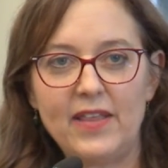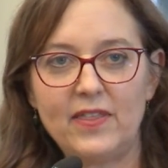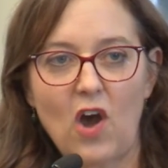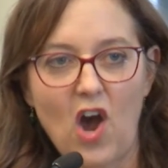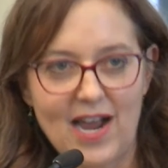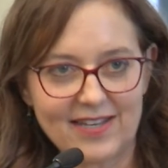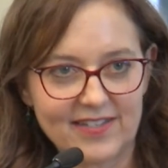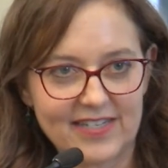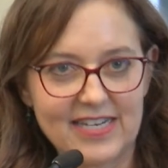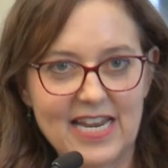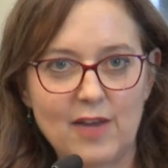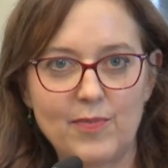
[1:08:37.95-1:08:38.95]
in the
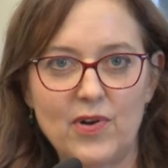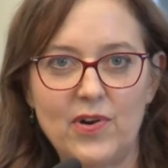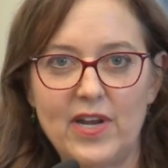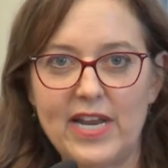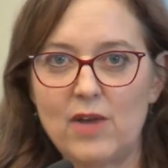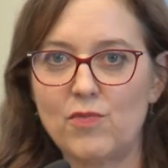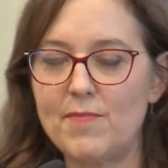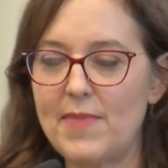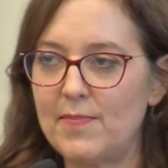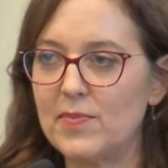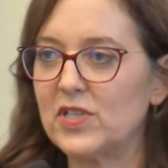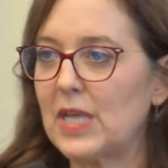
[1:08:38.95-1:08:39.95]
Austin neighborhood and
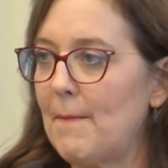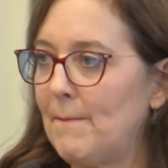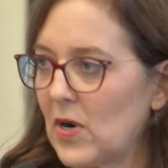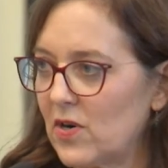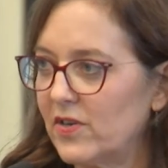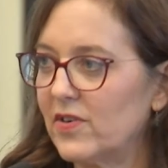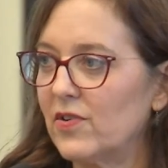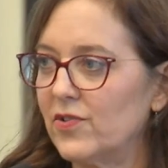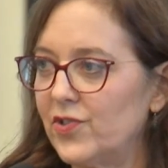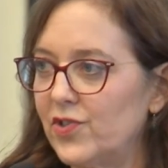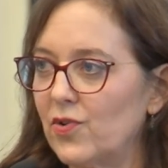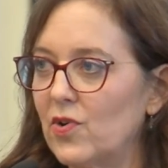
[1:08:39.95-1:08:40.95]
remembers a
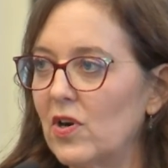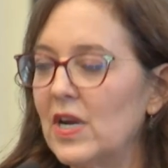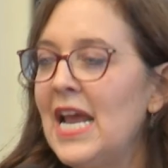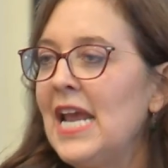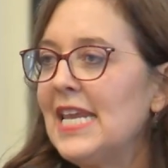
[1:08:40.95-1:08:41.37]
Bergner's store.